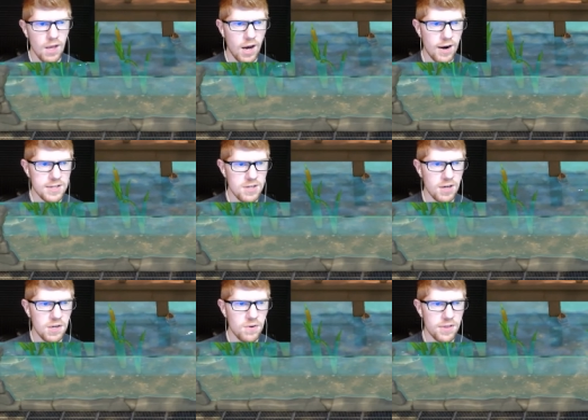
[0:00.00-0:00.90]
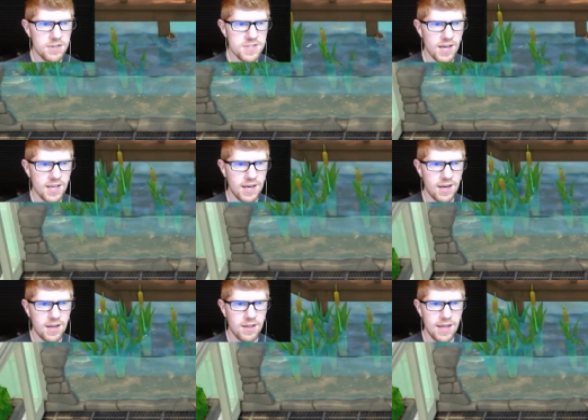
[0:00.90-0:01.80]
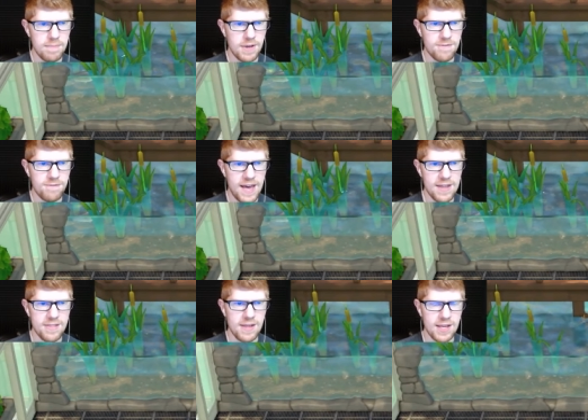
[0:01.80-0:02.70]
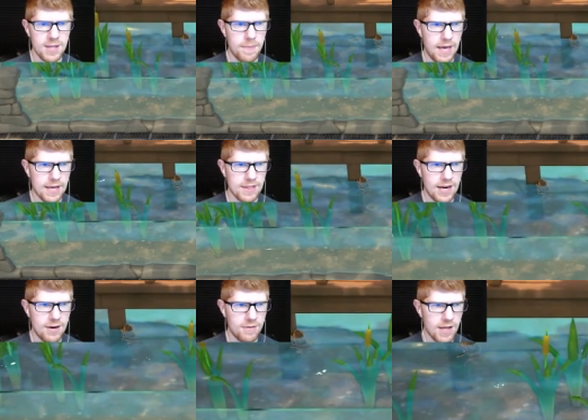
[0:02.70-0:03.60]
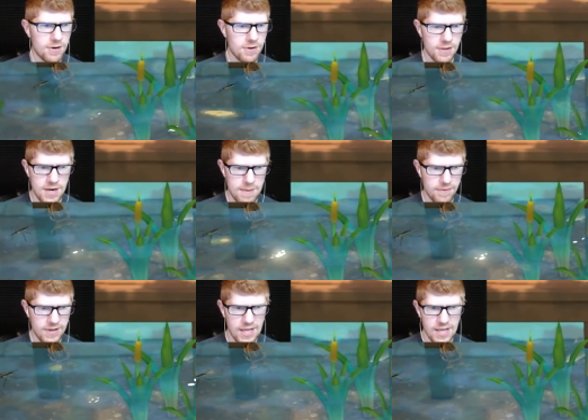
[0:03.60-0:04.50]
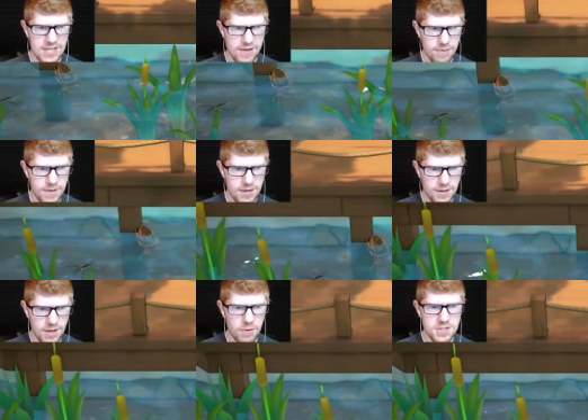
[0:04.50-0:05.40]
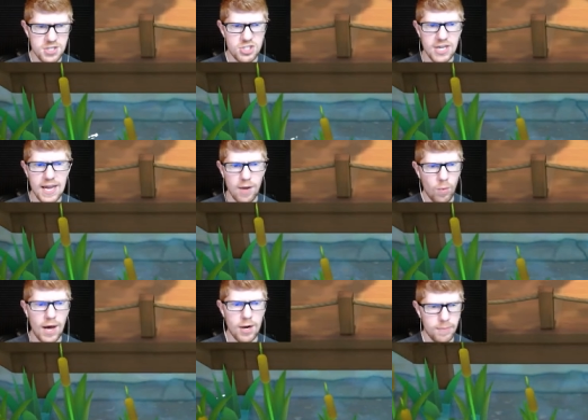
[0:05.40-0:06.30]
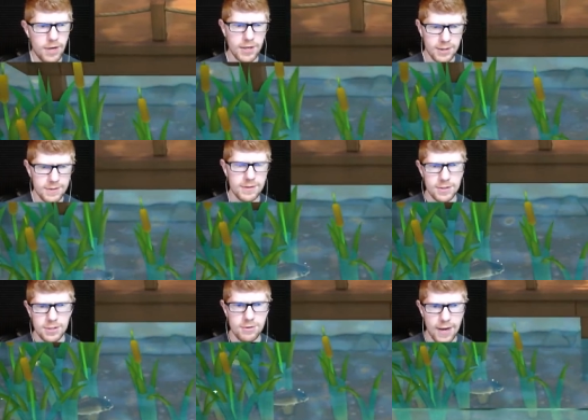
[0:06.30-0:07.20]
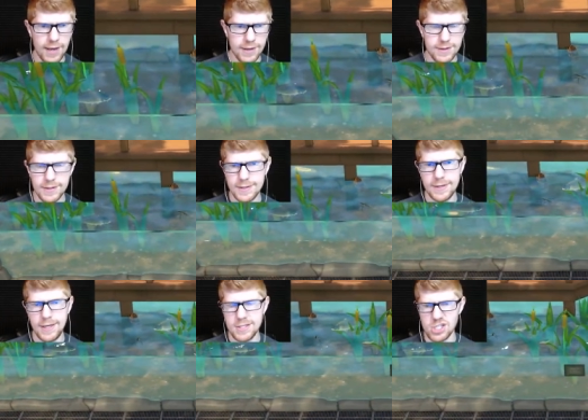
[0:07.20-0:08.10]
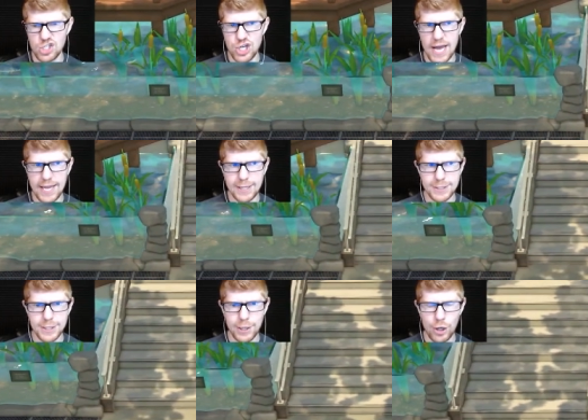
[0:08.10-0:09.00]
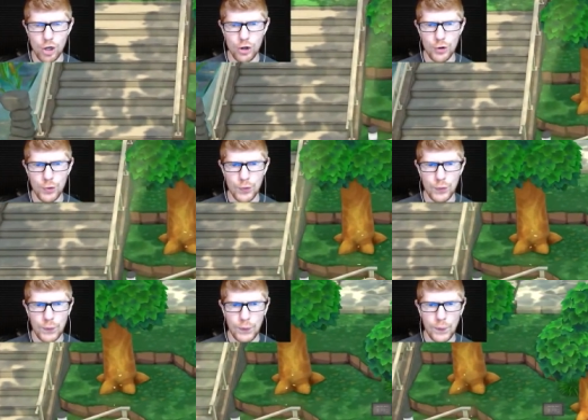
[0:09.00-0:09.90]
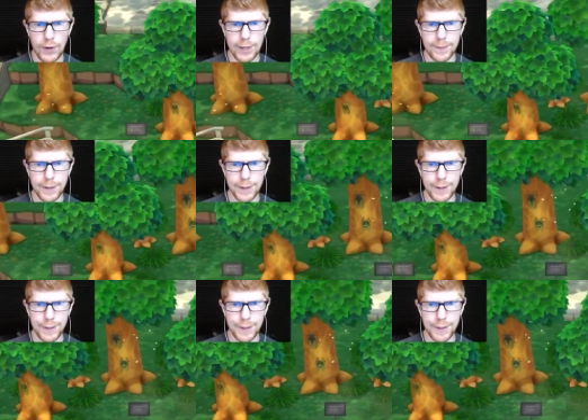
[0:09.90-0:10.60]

All right, so ew, there's like uh, that big fat thing in the back that I don't I don't know the name of it. Diving beetle. Oh, it's a giant water bug. Great. It's a giant water bug.